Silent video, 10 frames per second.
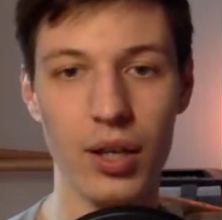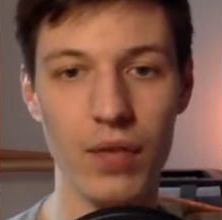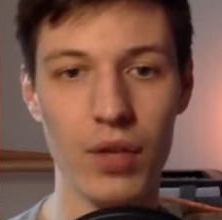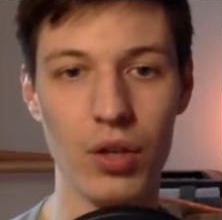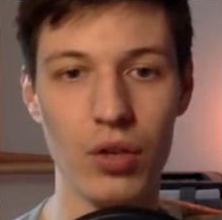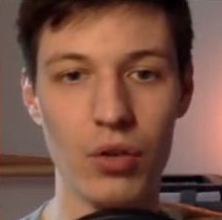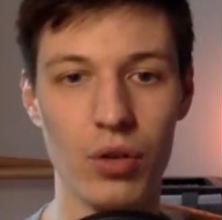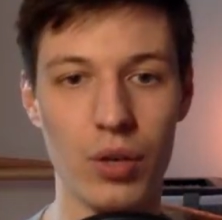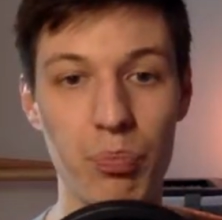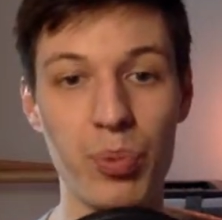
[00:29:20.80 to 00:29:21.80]
giving
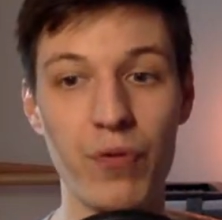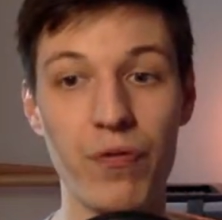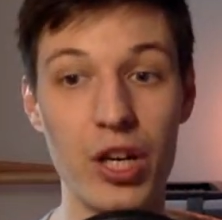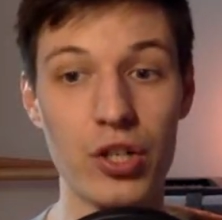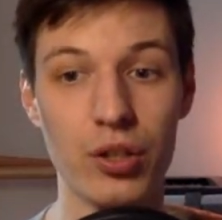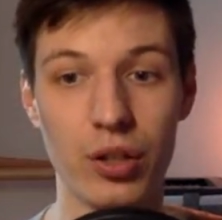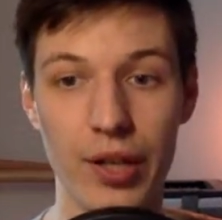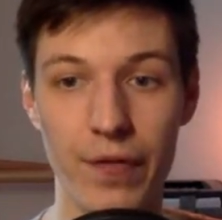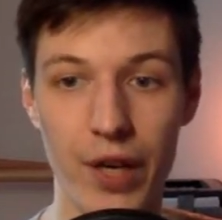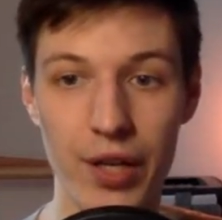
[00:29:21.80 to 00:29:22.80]
your professional
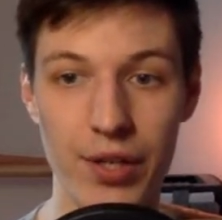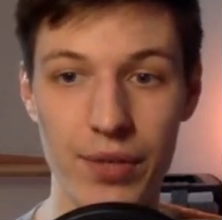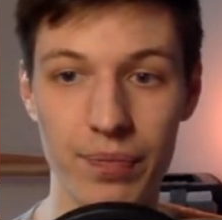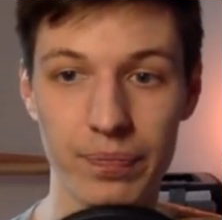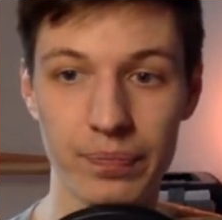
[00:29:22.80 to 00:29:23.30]
advice.